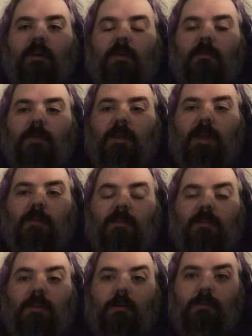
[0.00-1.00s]
The game
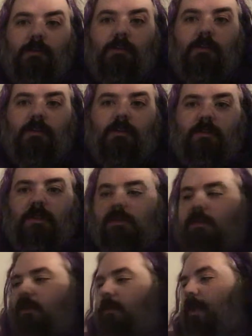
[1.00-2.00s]
itself is
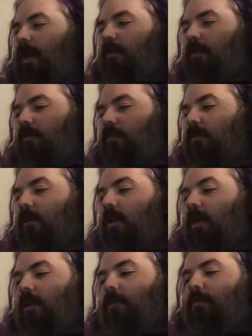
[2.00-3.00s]
decently balanced.
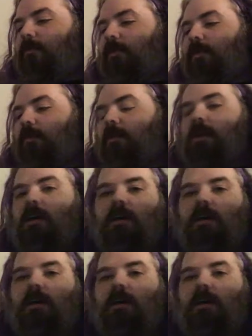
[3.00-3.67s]
I don't think